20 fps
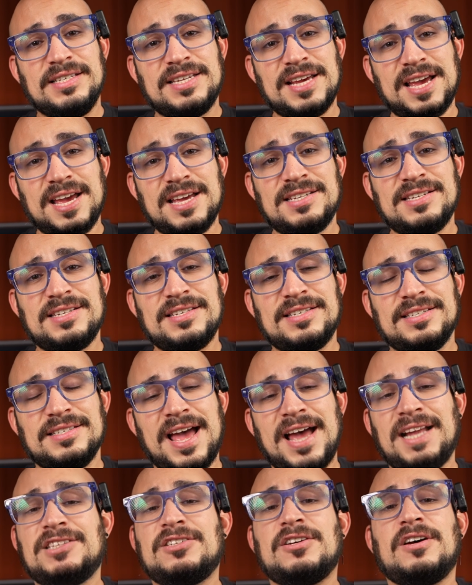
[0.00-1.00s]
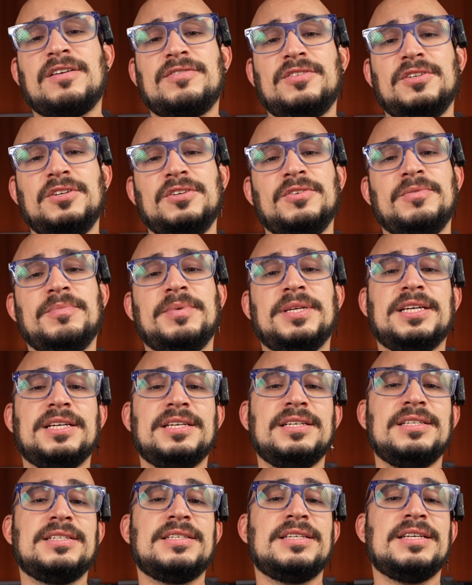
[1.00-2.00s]
tests, hats off to you,
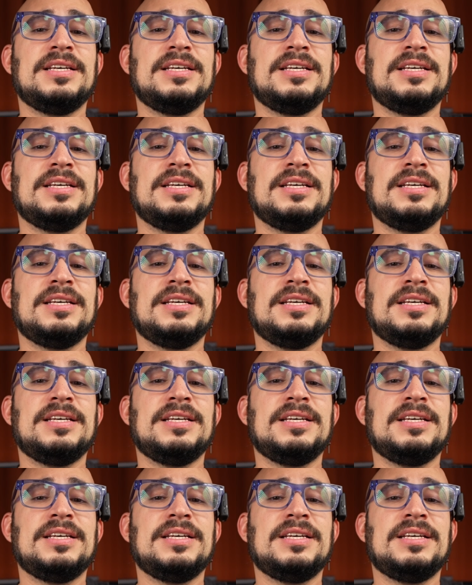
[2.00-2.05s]
because